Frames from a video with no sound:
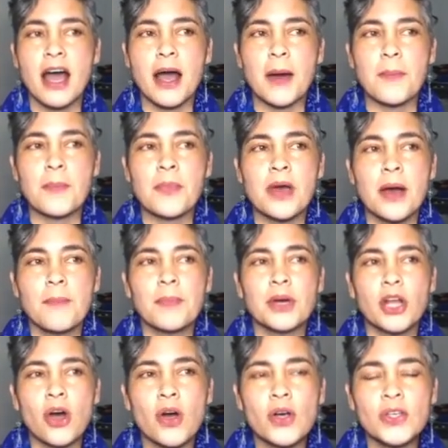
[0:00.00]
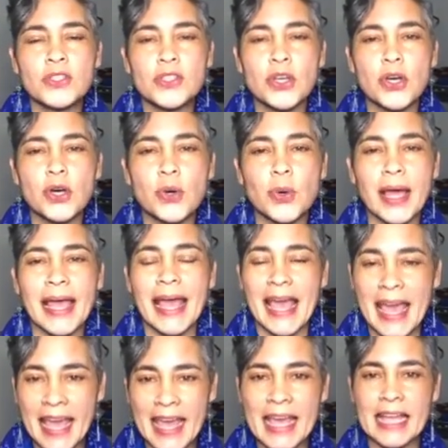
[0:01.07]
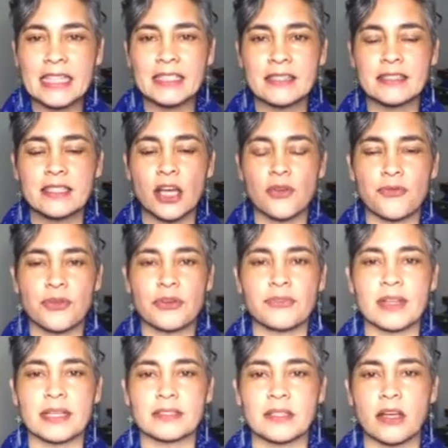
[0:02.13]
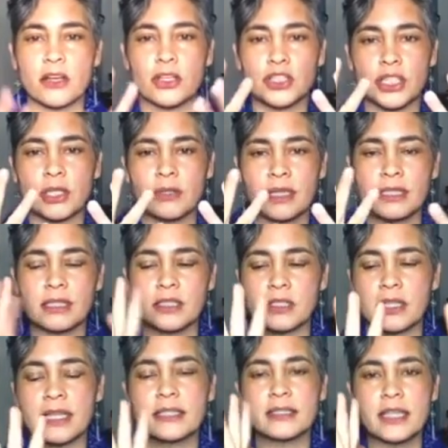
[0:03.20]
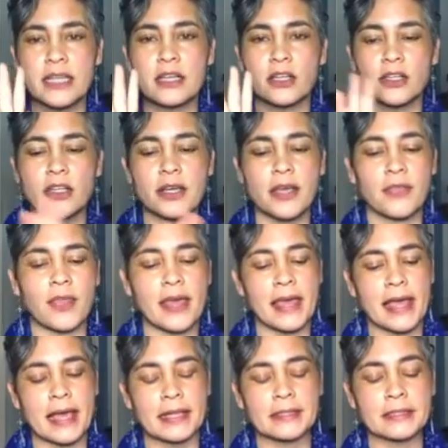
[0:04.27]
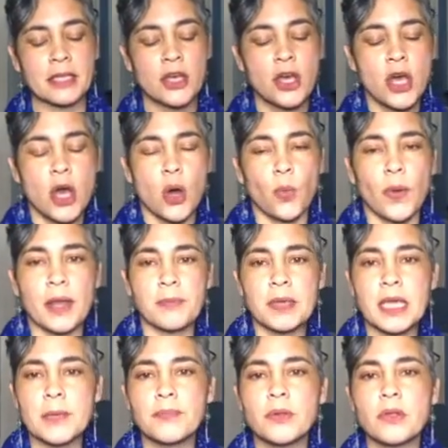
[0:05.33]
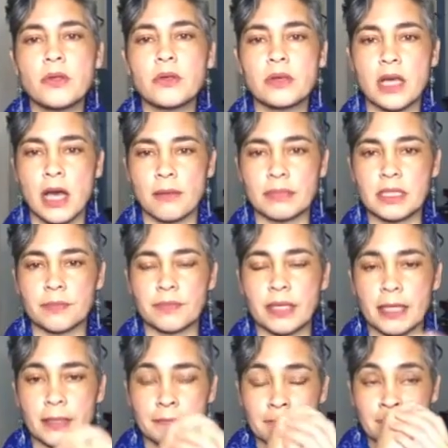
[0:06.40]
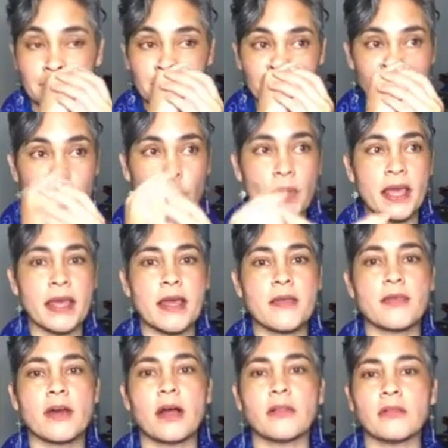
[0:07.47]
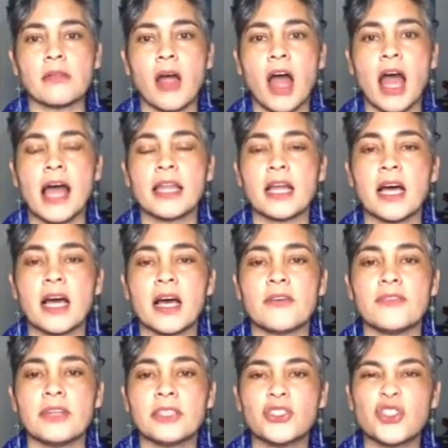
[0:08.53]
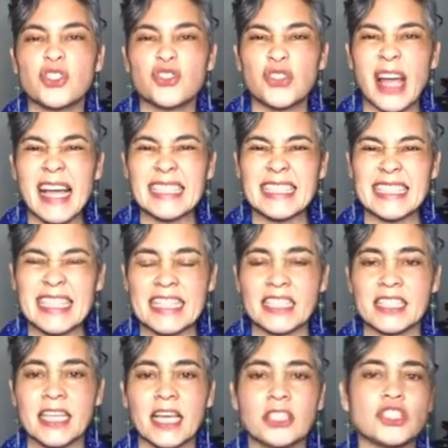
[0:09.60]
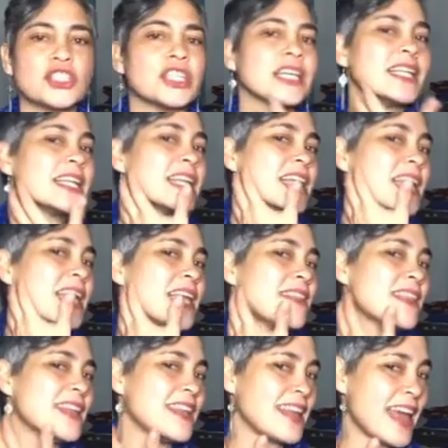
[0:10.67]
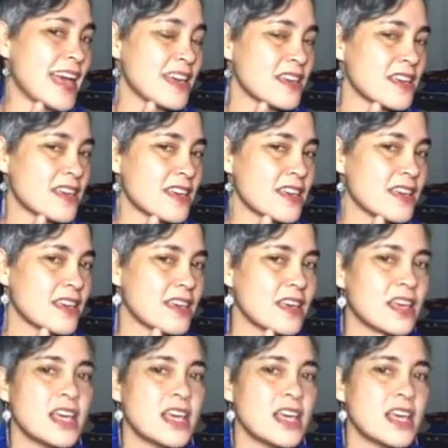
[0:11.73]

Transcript: But also hand self-reflexology, let's take a look at the hands. When people come to me with a lot of stress and tension in the neck,